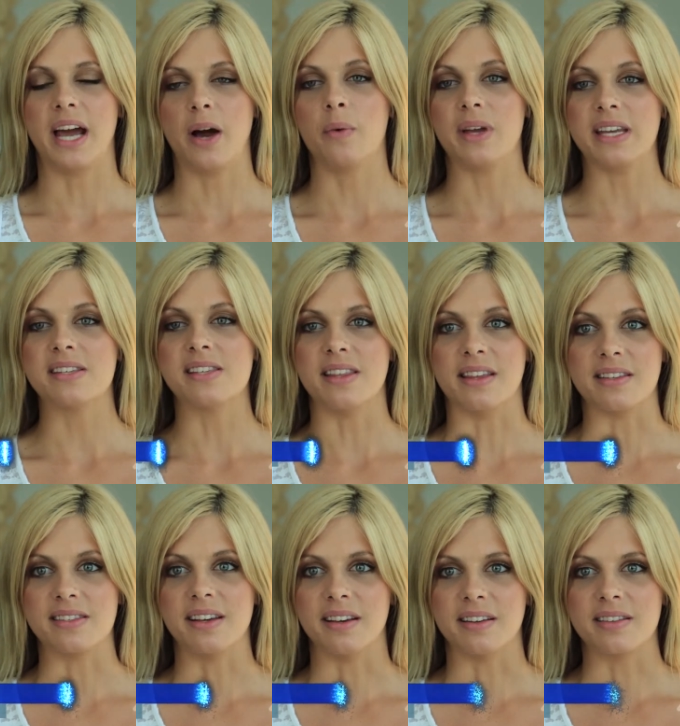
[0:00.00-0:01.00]
and how easy
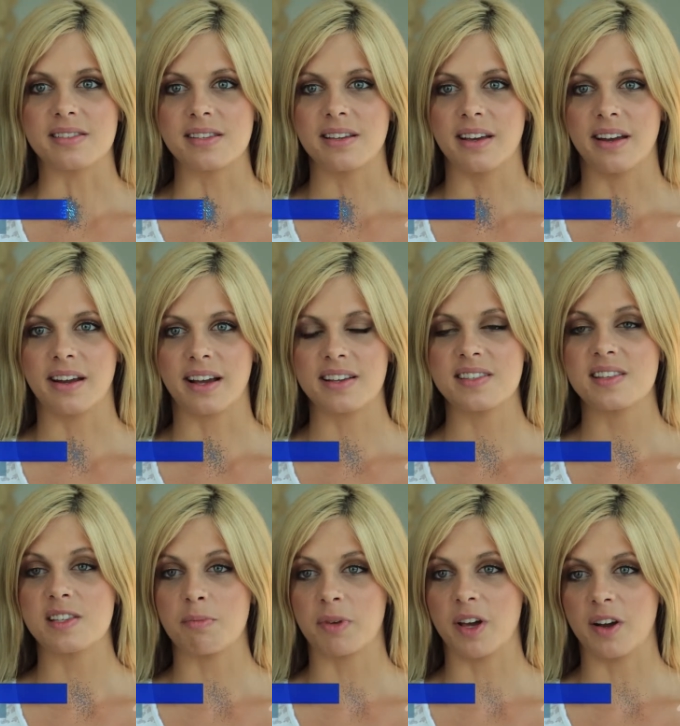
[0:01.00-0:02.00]
this is. And I guess
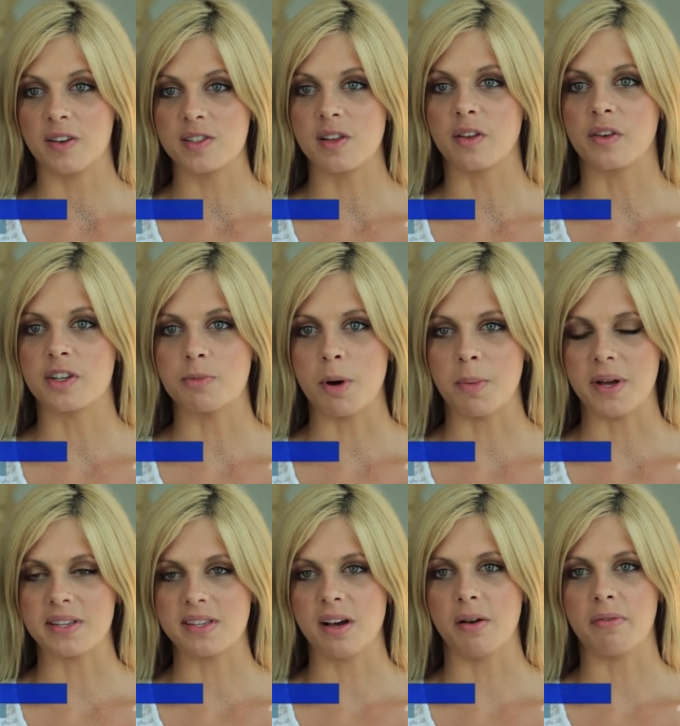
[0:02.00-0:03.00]
that's something I also learned about
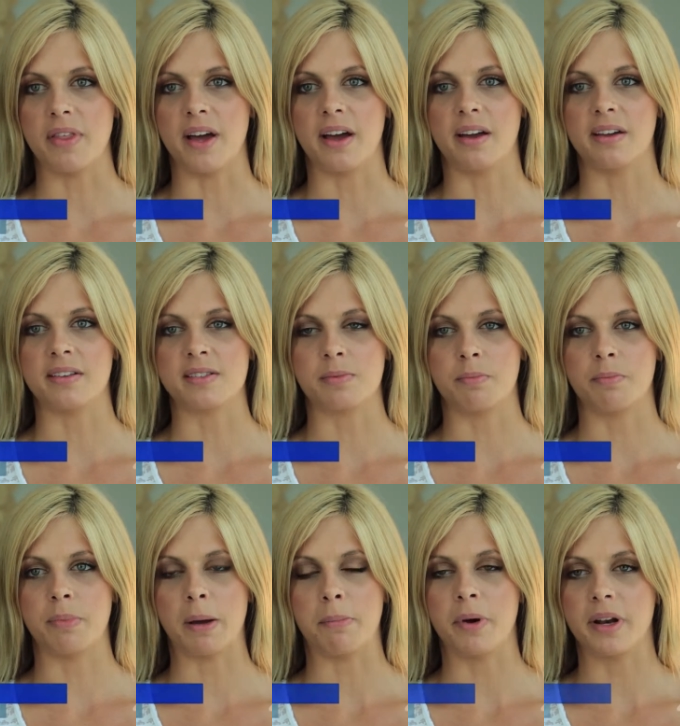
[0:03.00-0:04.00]
myself, that is
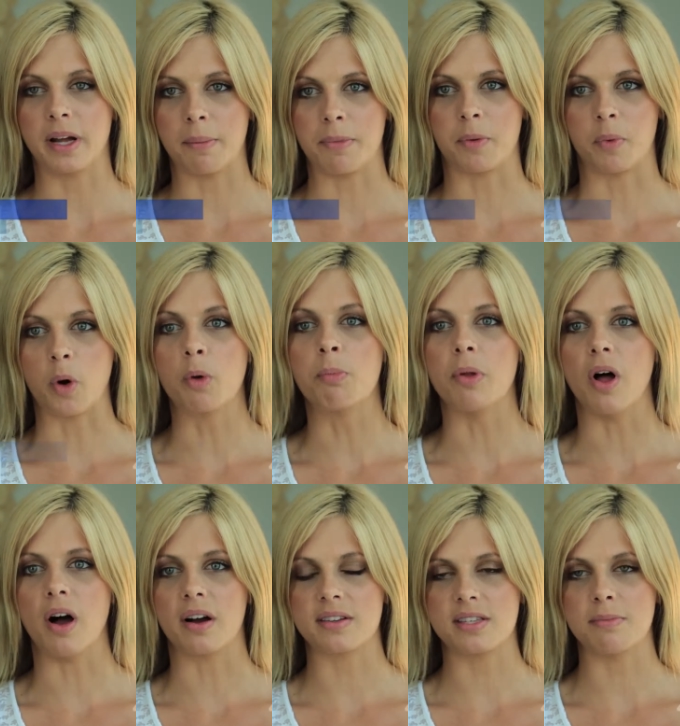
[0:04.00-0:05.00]
by putting up the
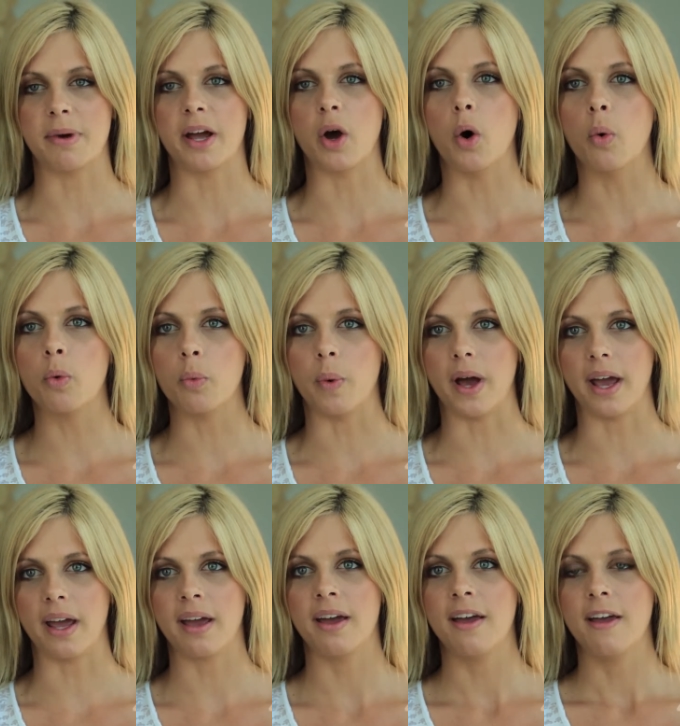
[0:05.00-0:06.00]
roadblocks in my own
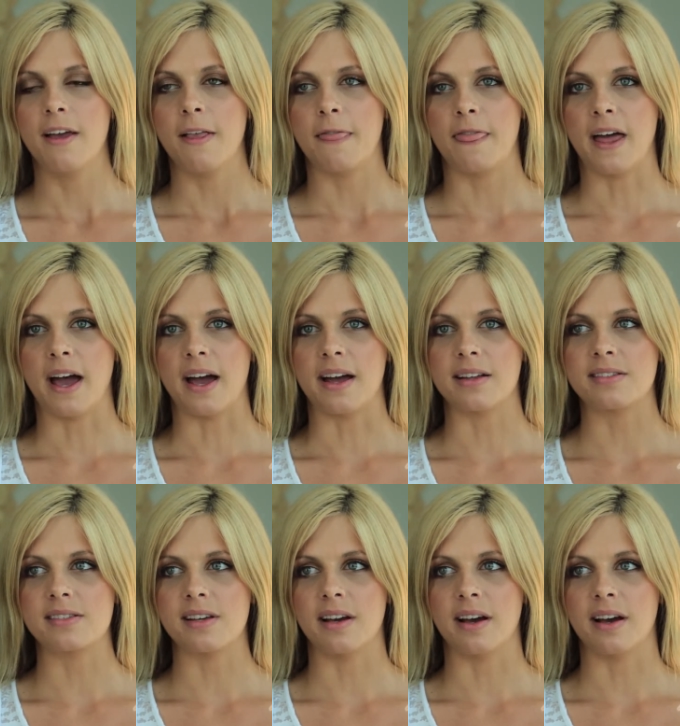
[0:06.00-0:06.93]
way that